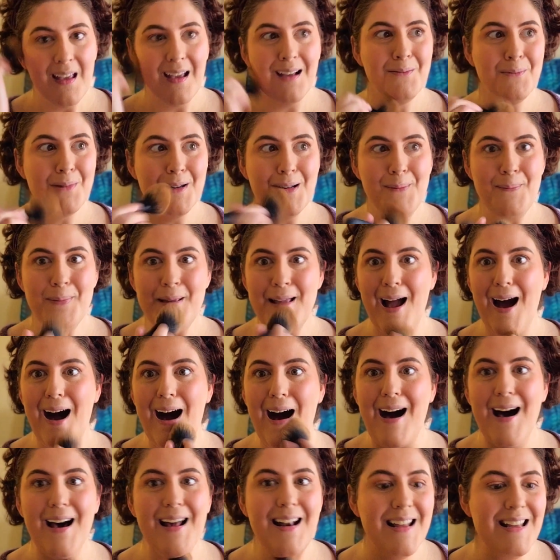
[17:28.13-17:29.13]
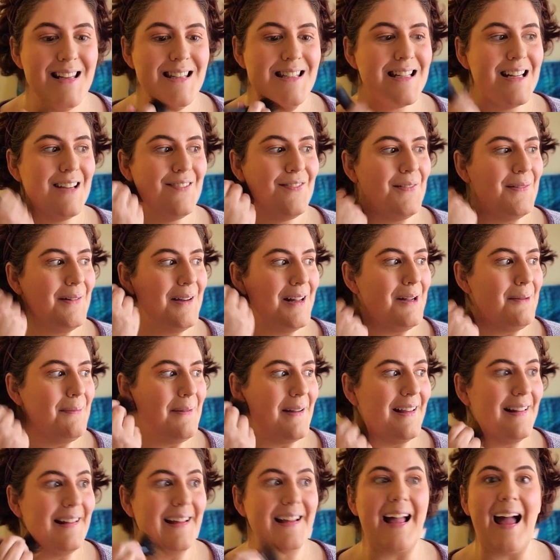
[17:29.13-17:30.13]
I'm going to be honest, if I'm going to
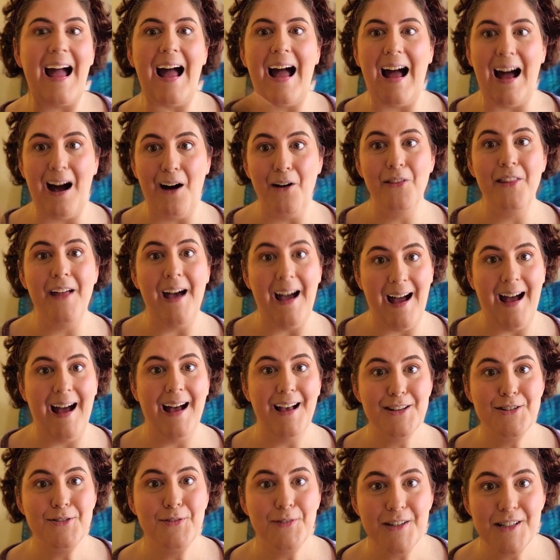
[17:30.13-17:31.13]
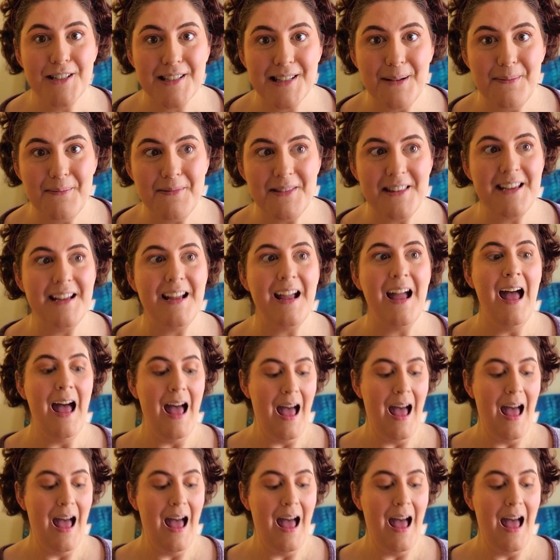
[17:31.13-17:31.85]
pay like out the ass for something,